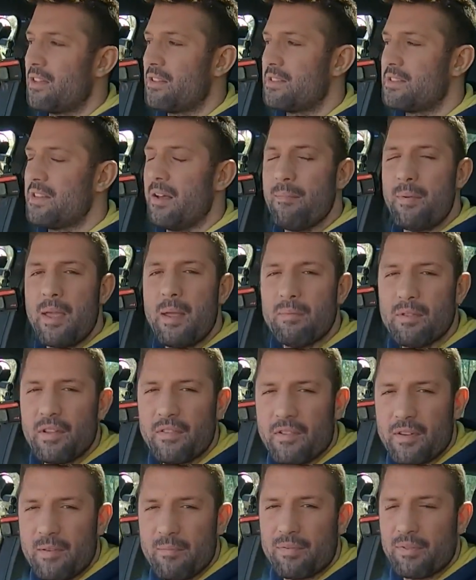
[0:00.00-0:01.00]
some people
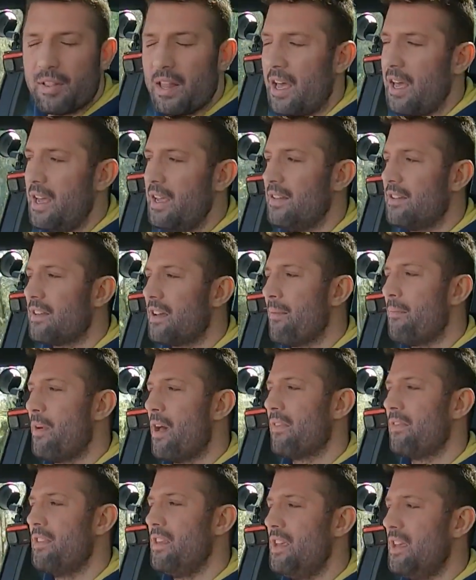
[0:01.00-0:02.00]
have complained
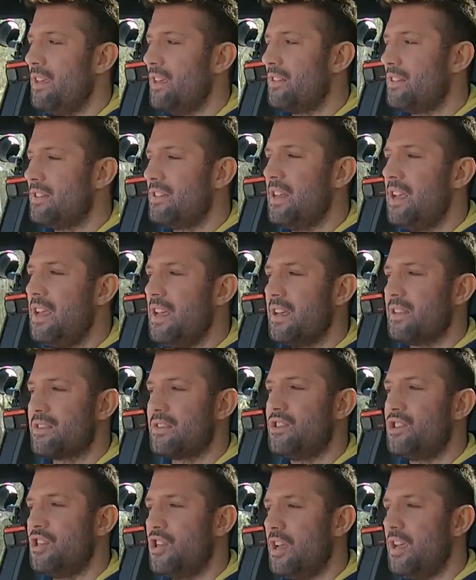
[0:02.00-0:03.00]
about the
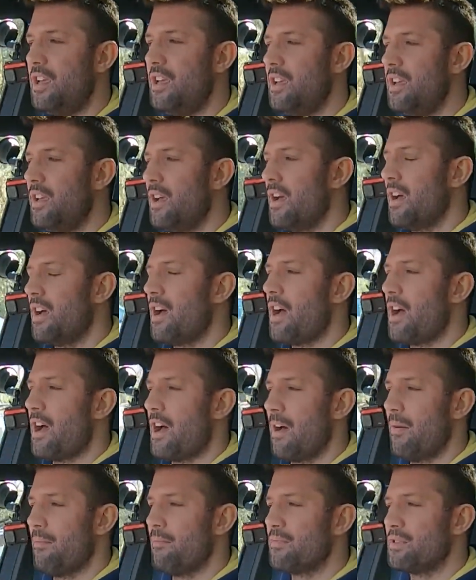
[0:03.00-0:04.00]
DSG
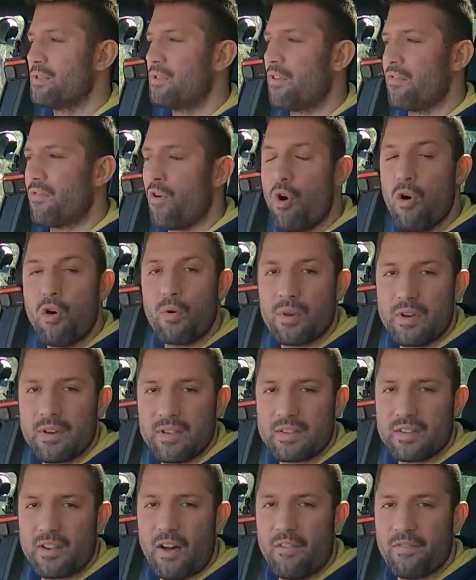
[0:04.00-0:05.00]
sort of
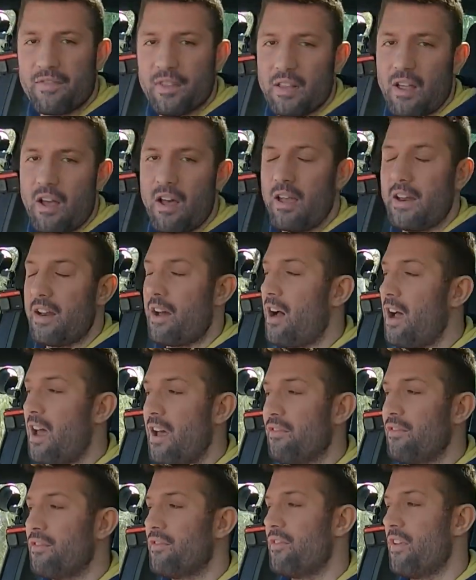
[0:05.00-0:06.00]
awkwardness off the line. I
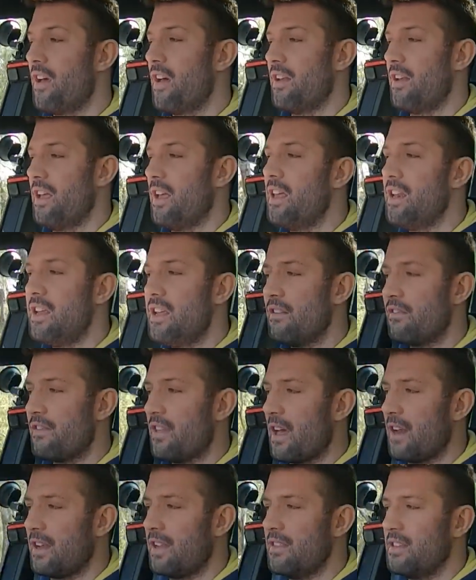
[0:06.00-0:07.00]
haven't found any of
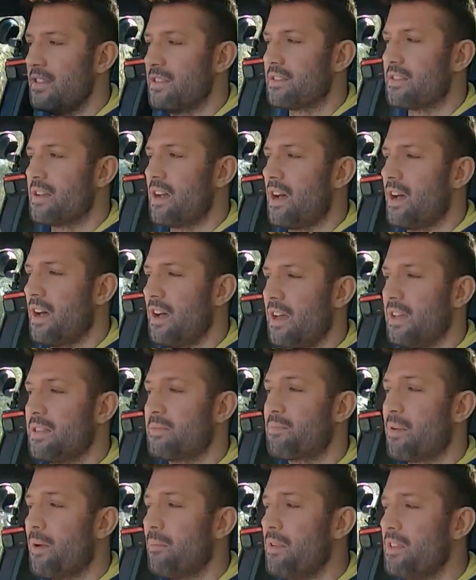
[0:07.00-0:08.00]
that in this car.
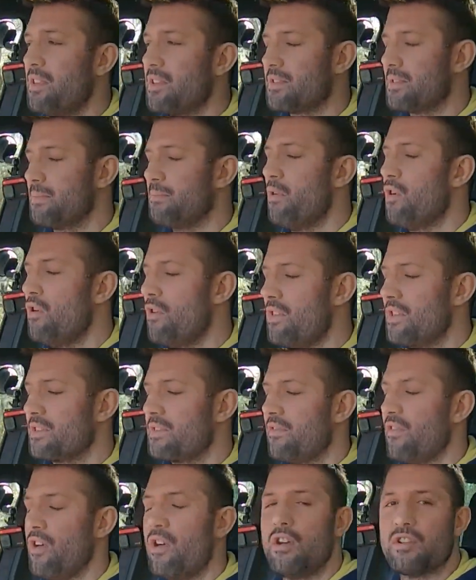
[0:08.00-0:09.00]
It's probably the
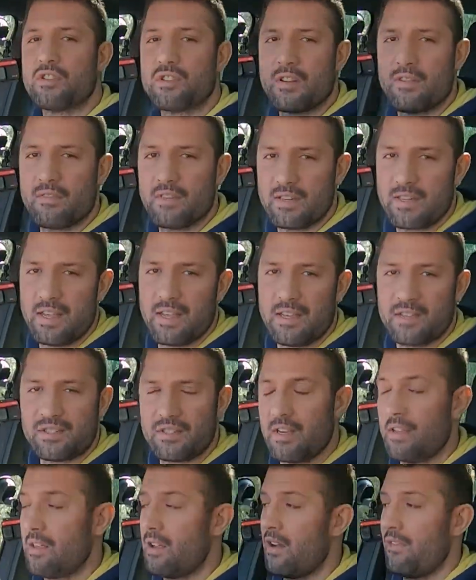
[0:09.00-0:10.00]
smoothest version of the
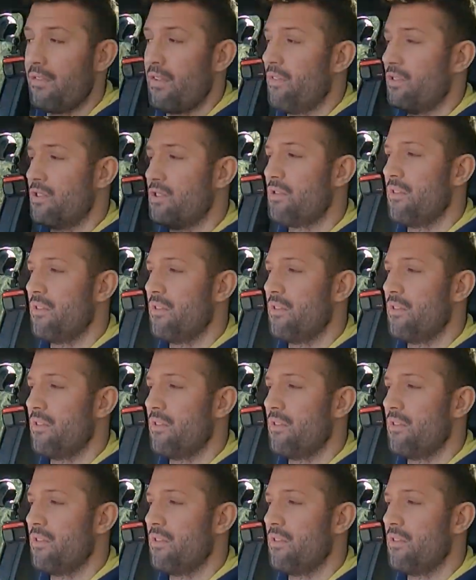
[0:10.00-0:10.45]
DSG that I've ever